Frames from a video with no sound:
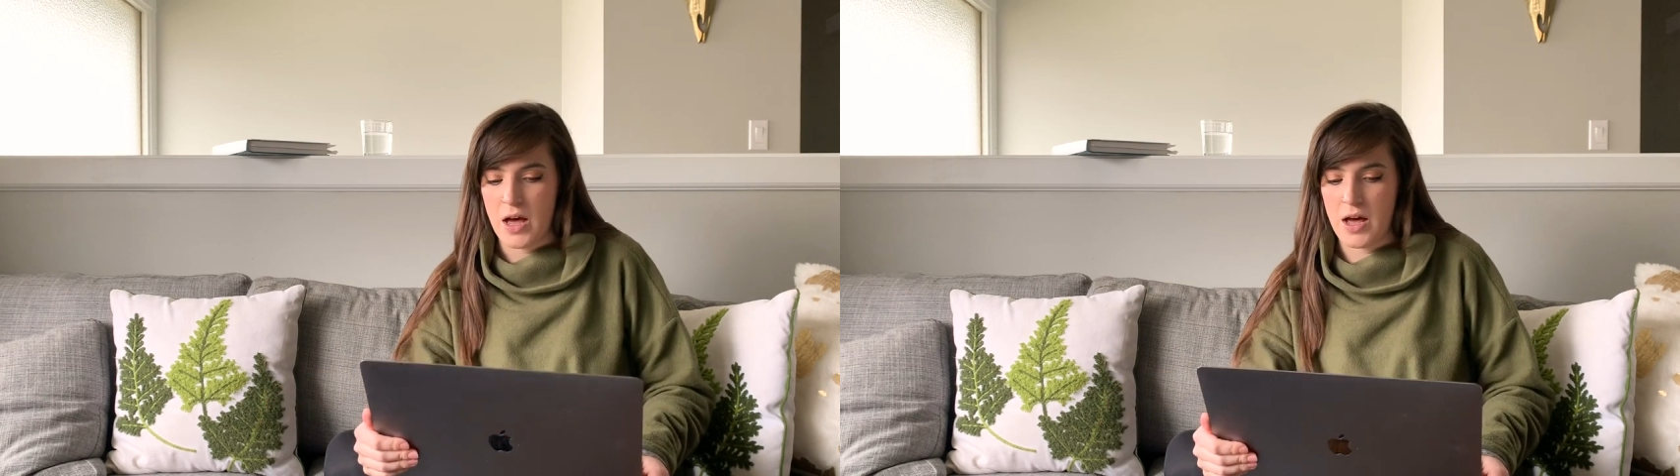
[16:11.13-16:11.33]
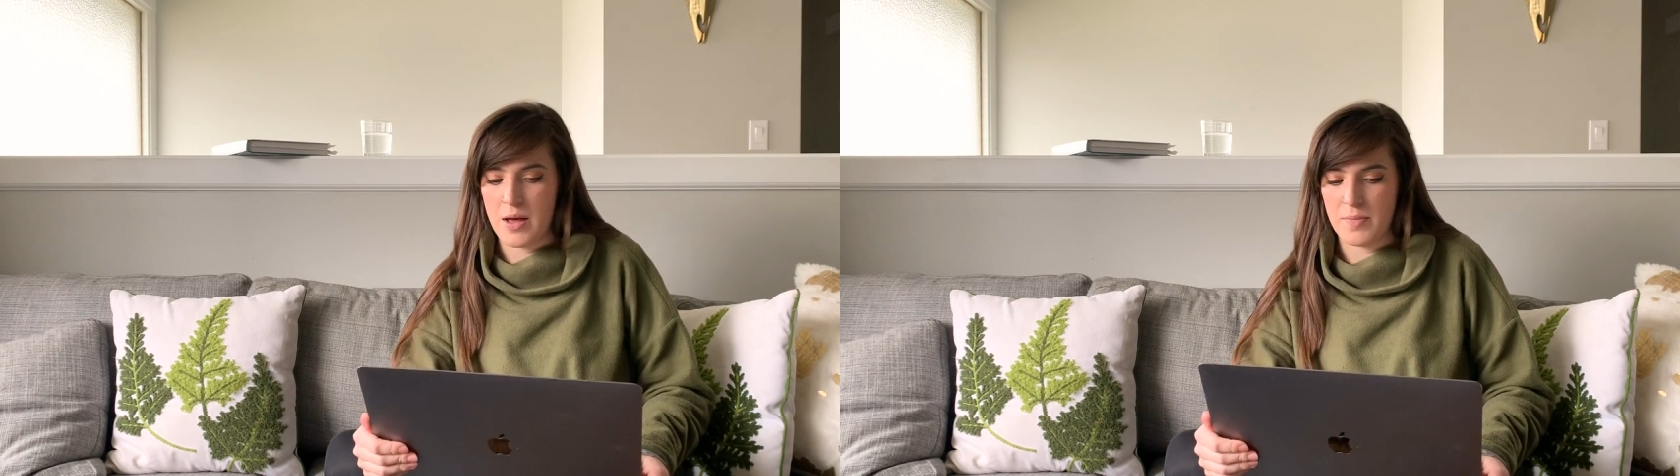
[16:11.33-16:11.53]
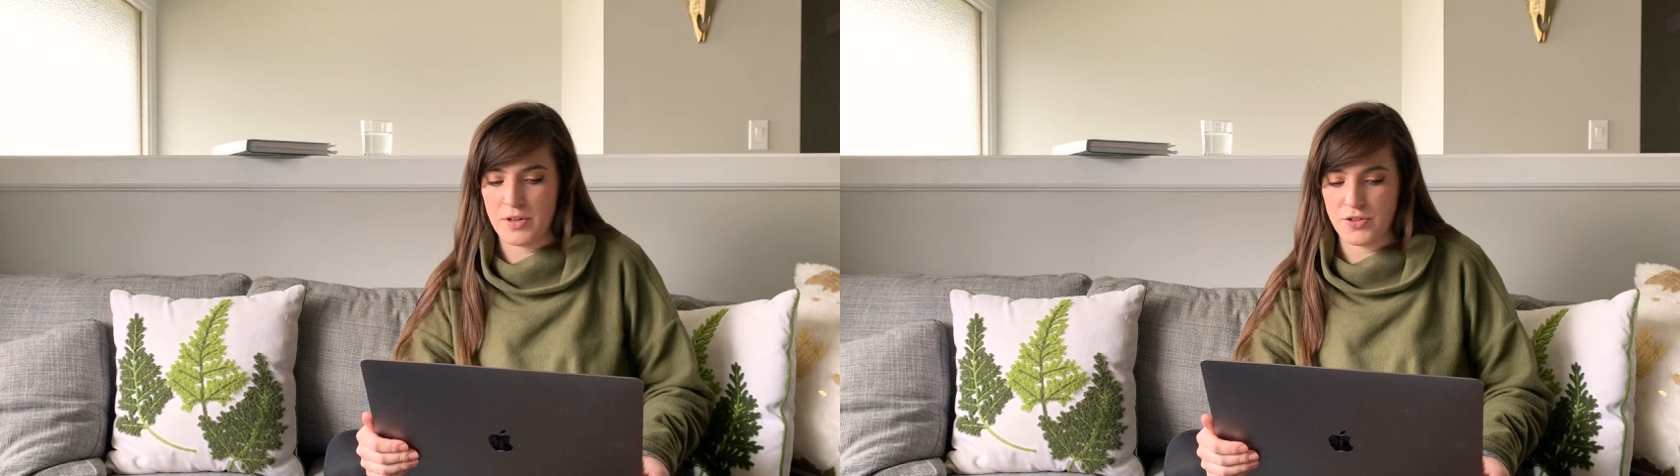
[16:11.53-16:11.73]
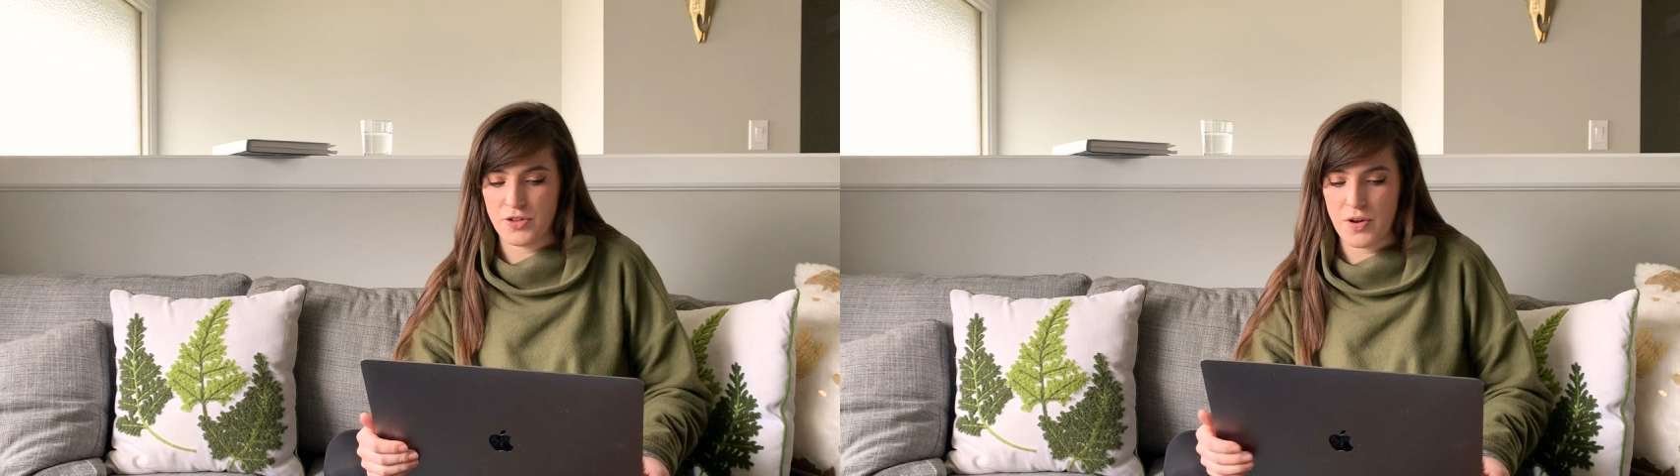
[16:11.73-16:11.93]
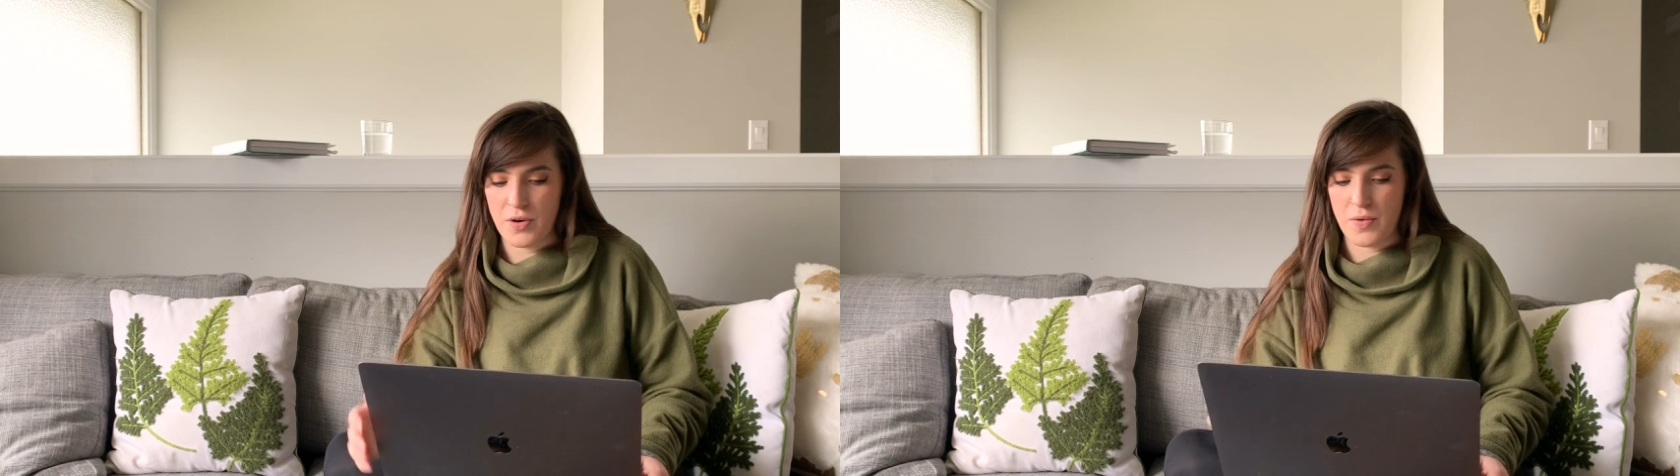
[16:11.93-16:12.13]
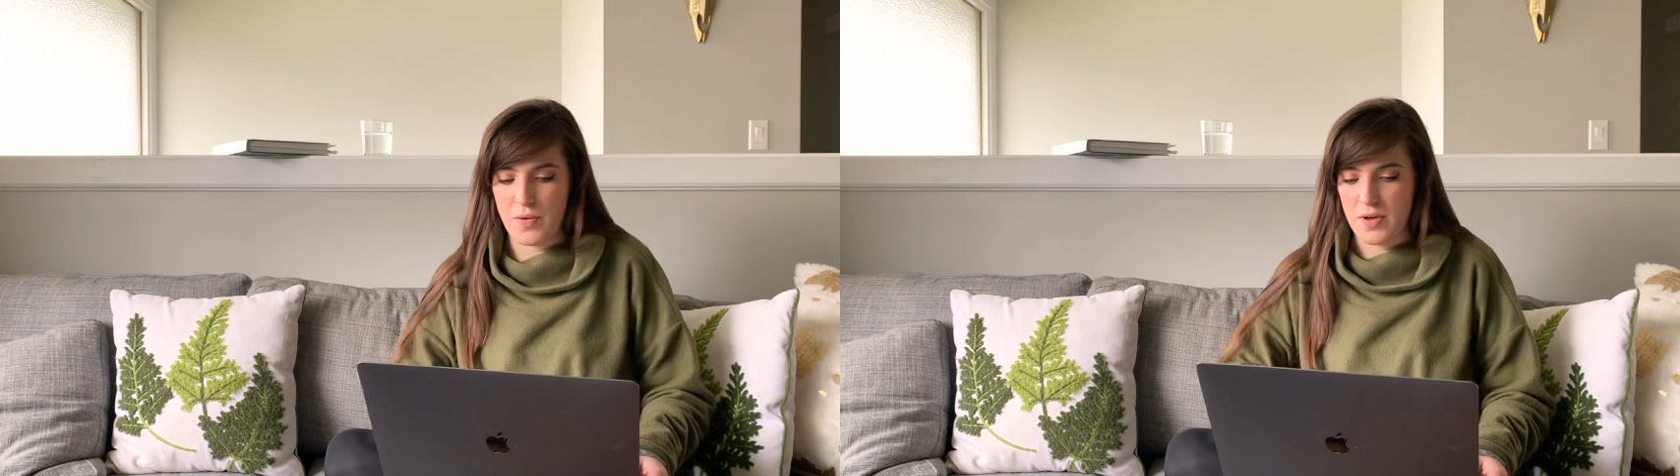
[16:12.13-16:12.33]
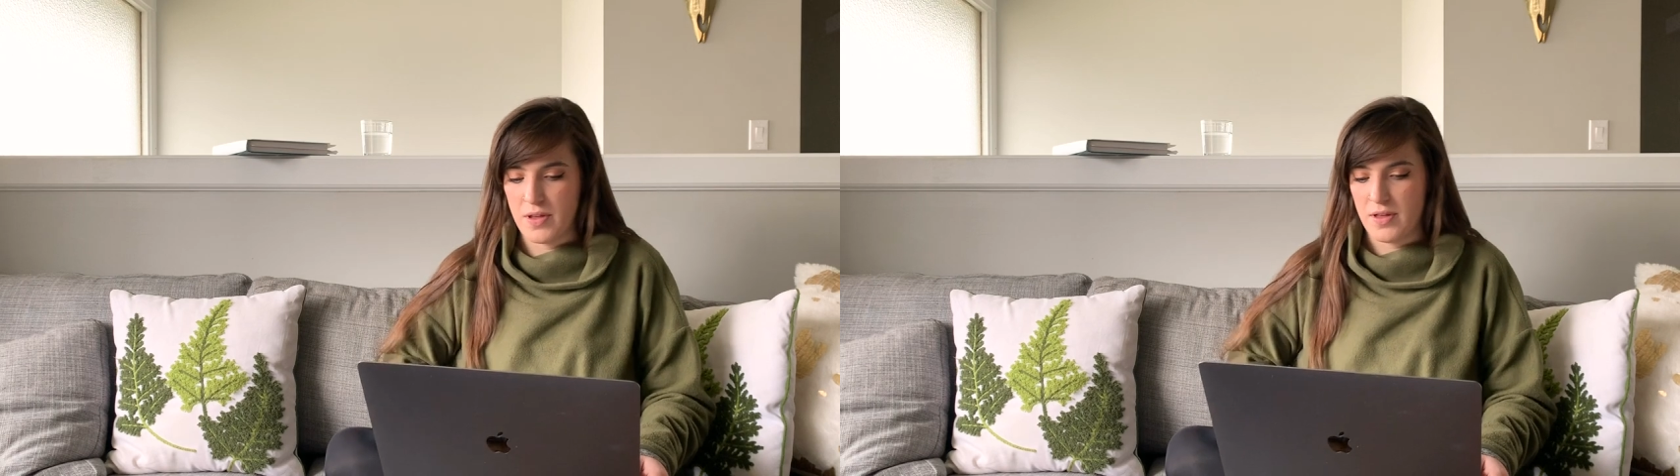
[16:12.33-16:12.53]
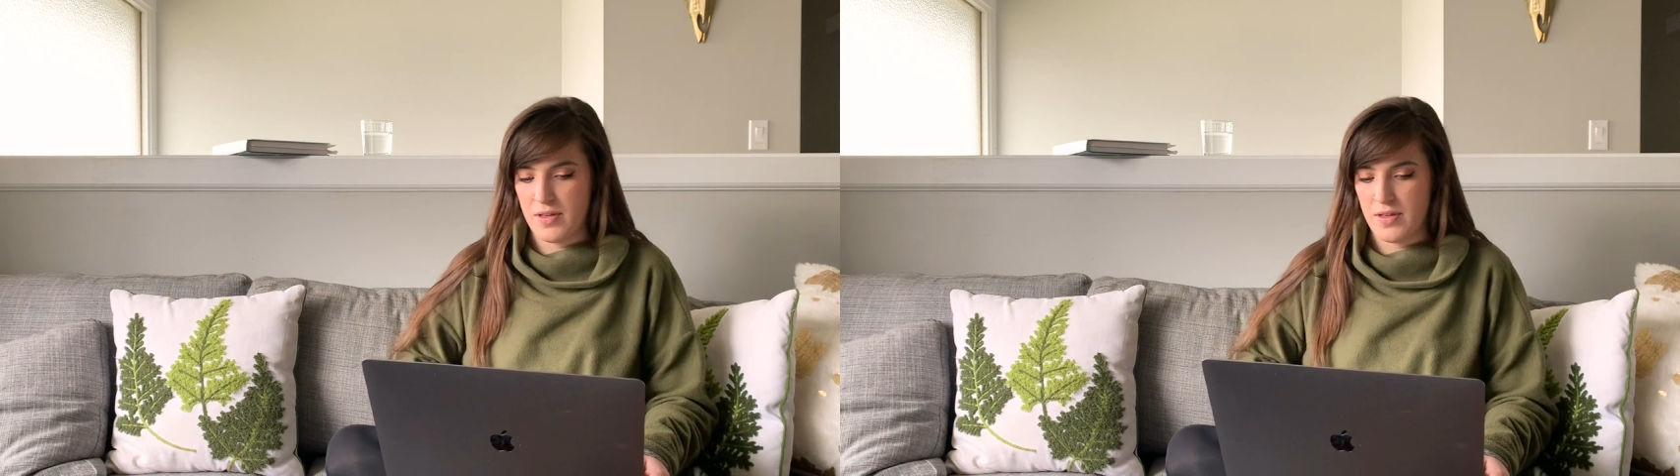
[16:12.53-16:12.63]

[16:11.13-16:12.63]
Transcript: Um, so